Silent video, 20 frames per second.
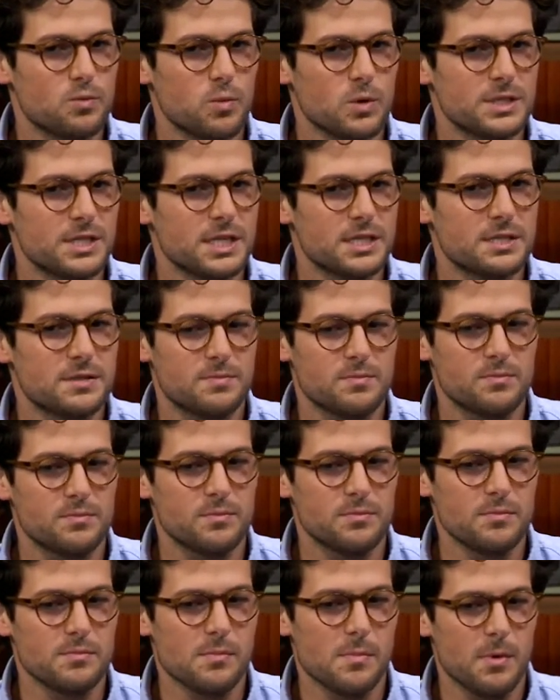Was this
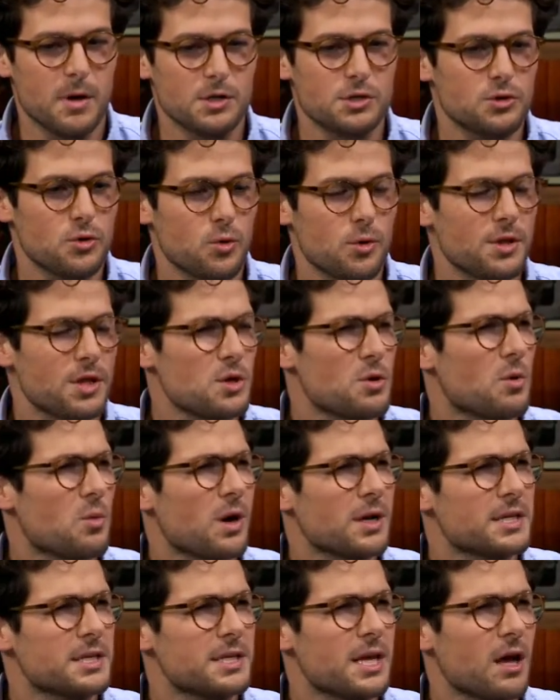a story that you
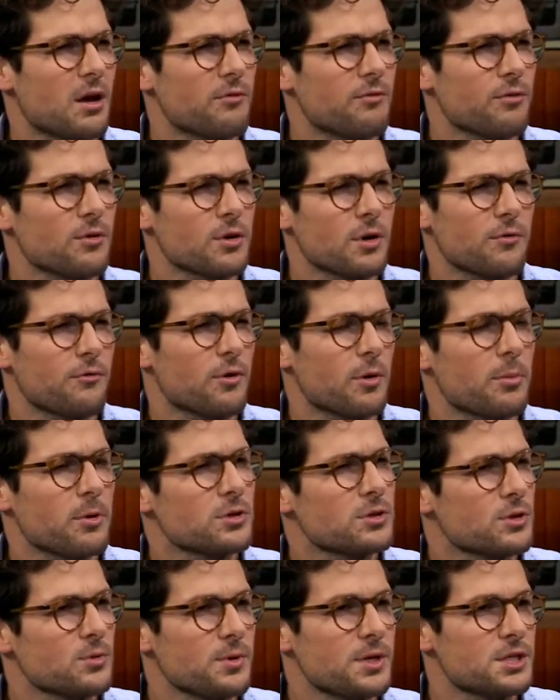wanted to tell for, for a
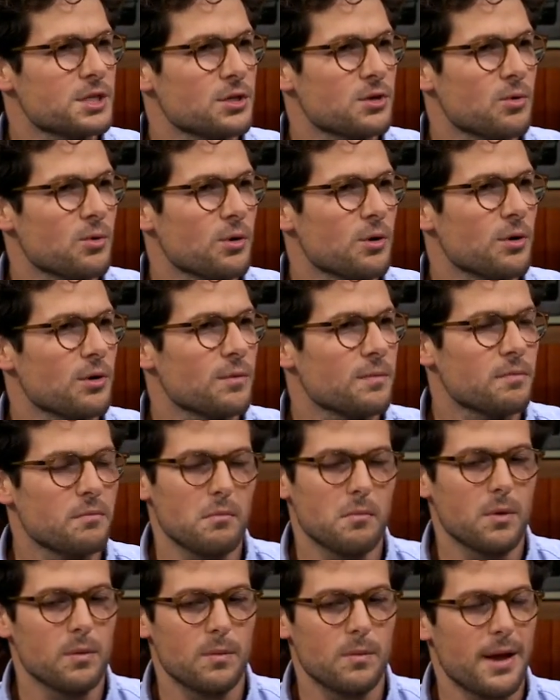personal reason, or,
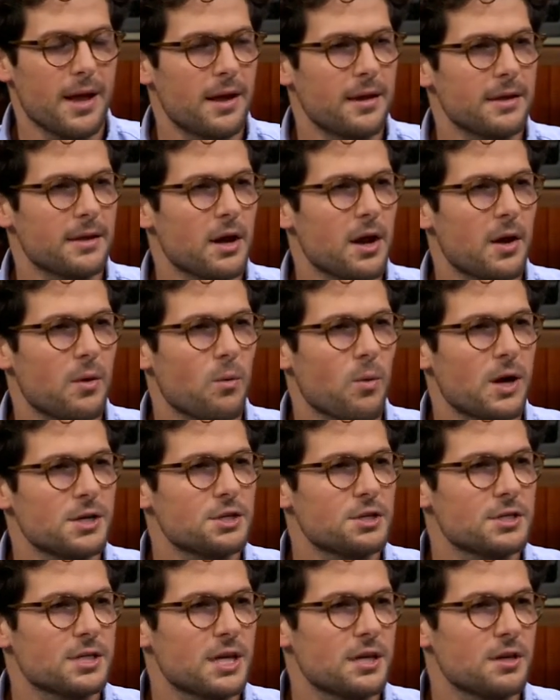you know, why
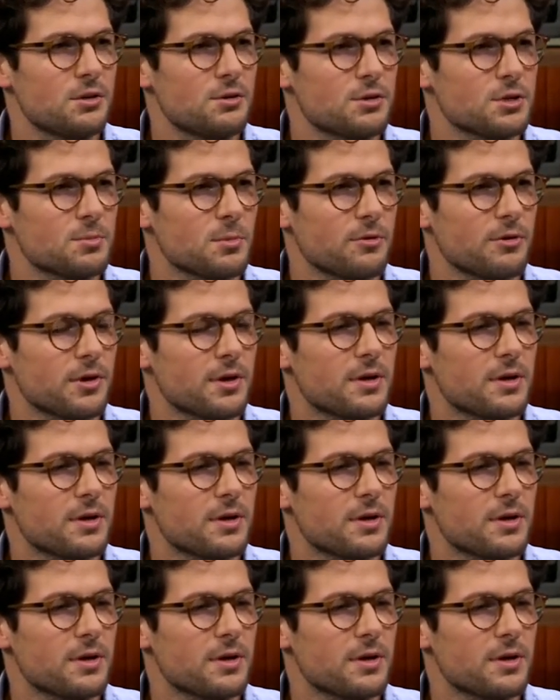did you decide to do this movie?